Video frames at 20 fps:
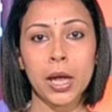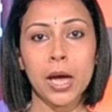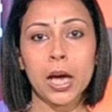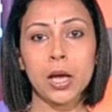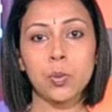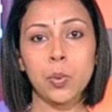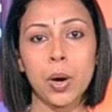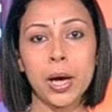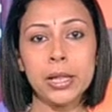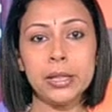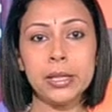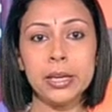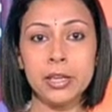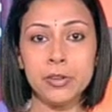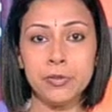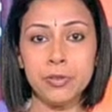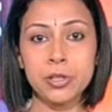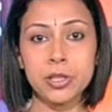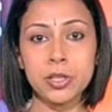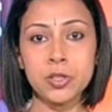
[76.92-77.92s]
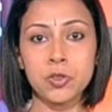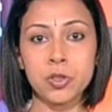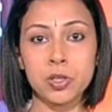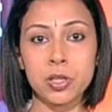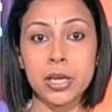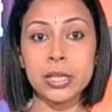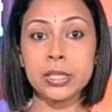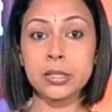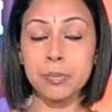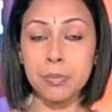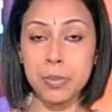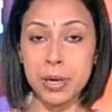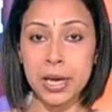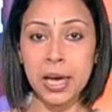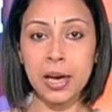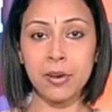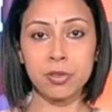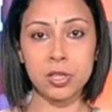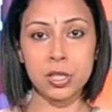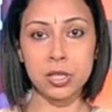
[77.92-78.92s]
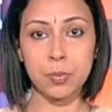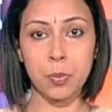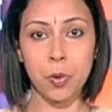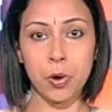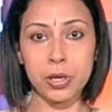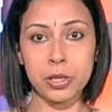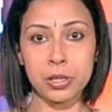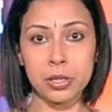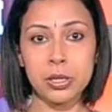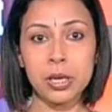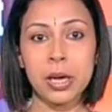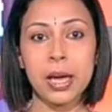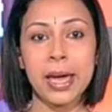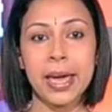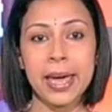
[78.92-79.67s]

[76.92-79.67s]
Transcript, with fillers: And while the Infosys results may have disappointed,